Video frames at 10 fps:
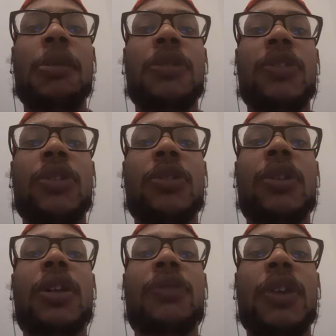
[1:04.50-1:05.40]
episode
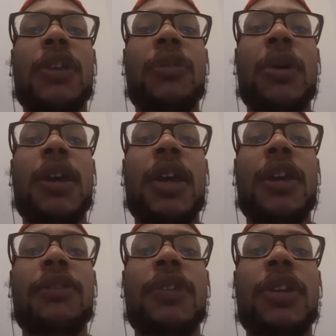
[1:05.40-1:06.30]
of
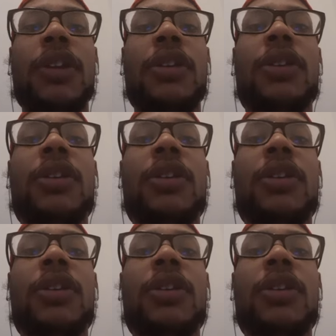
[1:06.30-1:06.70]
FYI Philly.